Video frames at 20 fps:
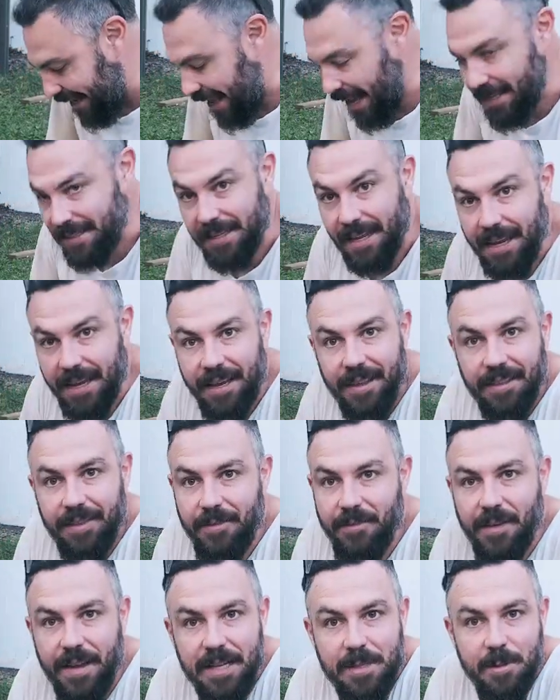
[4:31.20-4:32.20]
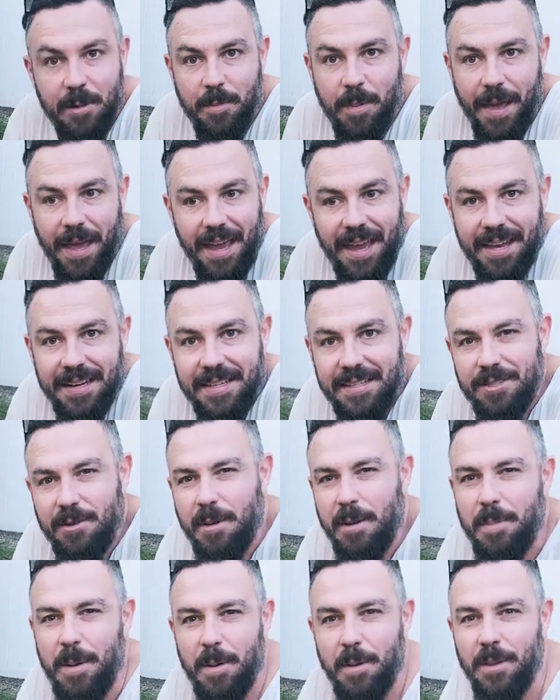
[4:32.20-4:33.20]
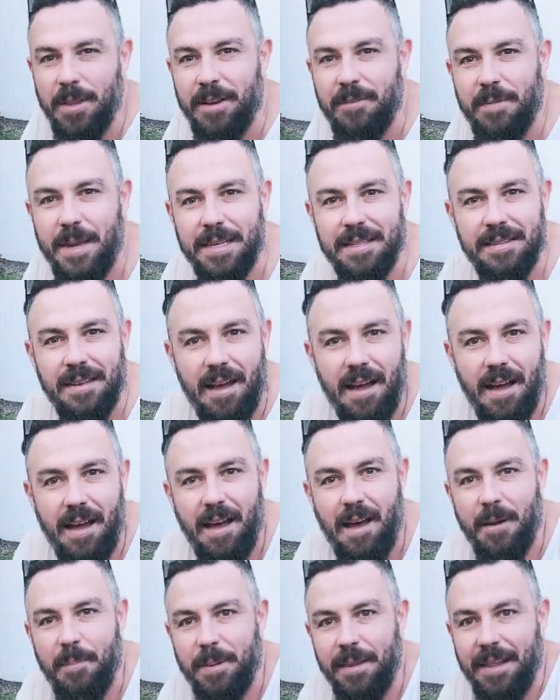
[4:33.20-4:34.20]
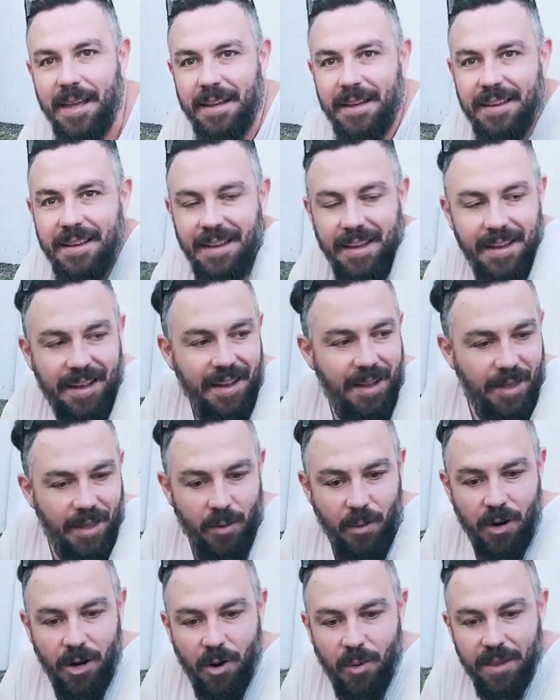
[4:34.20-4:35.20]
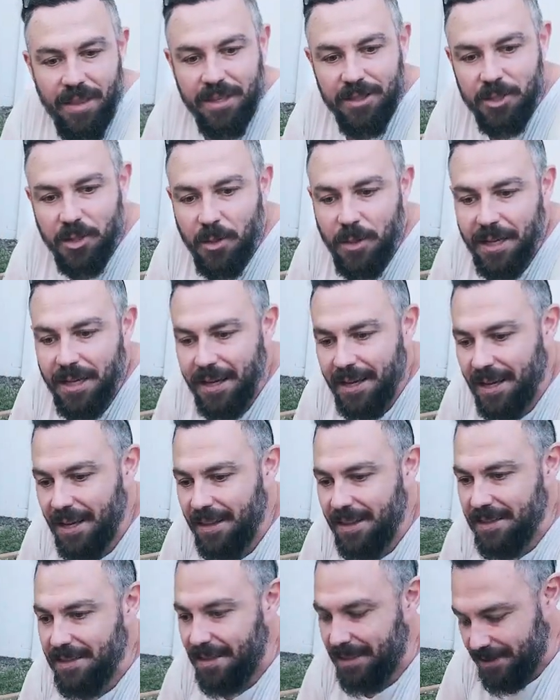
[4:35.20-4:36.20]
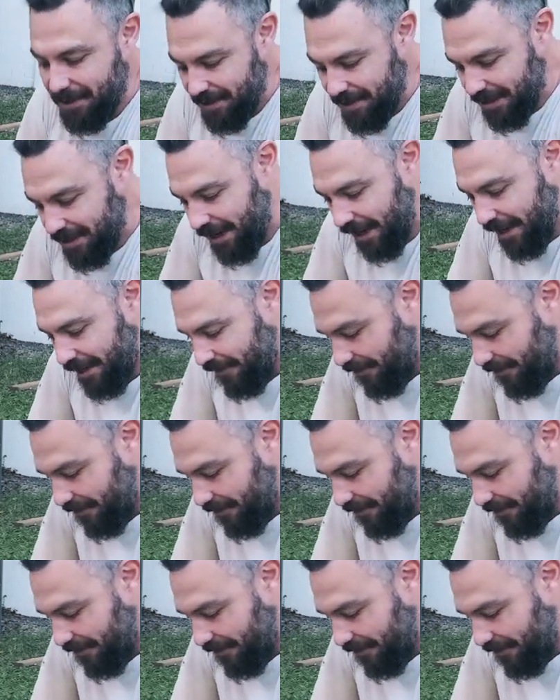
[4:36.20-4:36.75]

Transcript: has like the Facebook page. There's so many people that have messed up, and like they want to know what they're doing, and it's like